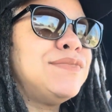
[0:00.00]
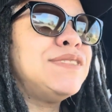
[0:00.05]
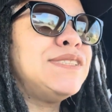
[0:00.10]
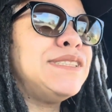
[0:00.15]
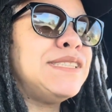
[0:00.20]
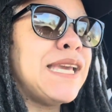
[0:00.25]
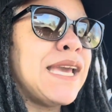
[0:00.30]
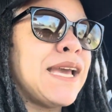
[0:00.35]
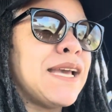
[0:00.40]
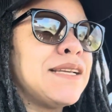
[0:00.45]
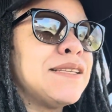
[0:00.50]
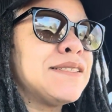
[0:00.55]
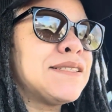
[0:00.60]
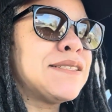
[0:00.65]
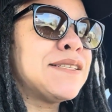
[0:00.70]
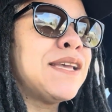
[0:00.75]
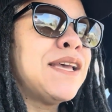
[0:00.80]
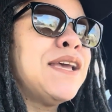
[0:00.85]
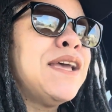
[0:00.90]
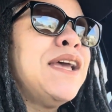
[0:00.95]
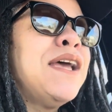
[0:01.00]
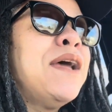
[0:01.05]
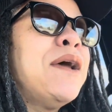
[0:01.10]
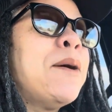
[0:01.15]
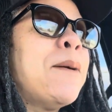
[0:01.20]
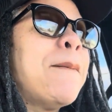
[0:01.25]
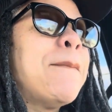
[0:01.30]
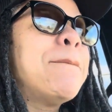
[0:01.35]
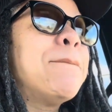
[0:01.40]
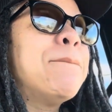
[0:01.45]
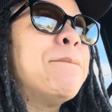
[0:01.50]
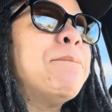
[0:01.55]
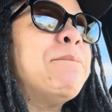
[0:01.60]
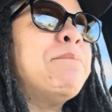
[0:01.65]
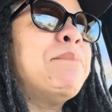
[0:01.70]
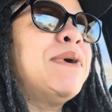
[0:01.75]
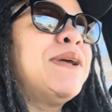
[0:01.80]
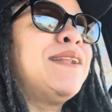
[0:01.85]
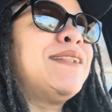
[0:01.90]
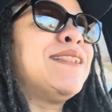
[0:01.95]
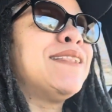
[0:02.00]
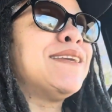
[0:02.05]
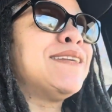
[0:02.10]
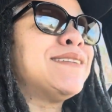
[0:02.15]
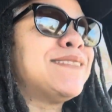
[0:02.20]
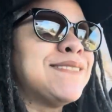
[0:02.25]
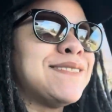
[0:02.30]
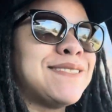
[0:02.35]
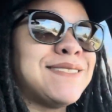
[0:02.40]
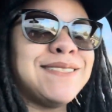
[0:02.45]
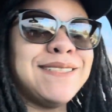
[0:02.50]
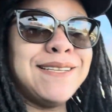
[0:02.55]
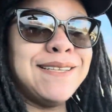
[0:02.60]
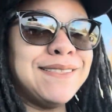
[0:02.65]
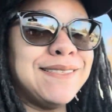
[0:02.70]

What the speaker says: yes. But, like, this,